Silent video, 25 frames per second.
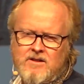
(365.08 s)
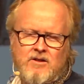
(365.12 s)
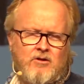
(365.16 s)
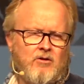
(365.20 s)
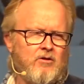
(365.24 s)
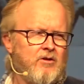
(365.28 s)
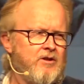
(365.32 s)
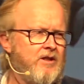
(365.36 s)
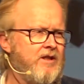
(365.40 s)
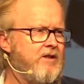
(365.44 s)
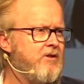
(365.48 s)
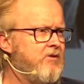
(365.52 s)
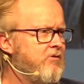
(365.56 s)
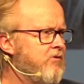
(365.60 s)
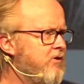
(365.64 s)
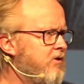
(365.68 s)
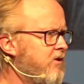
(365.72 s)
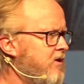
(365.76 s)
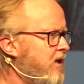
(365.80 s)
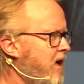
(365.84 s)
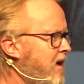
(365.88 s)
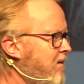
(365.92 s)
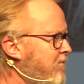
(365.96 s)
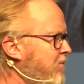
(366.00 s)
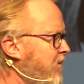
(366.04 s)
good in your
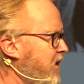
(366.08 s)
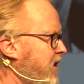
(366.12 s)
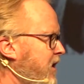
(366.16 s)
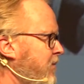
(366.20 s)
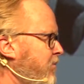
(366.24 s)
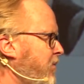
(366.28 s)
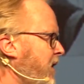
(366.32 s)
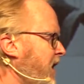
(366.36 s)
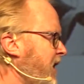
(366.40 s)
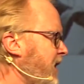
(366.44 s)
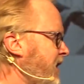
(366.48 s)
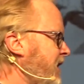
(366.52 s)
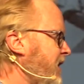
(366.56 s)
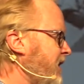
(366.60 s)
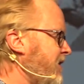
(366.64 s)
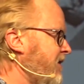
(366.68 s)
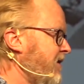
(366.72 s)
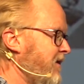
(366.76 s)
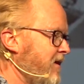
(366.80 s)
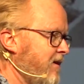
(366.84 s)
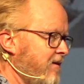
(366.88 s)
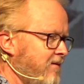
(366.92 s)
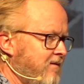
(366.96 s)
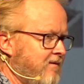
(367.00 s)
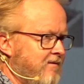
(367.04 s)
stomach, buy
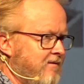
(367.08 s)
it.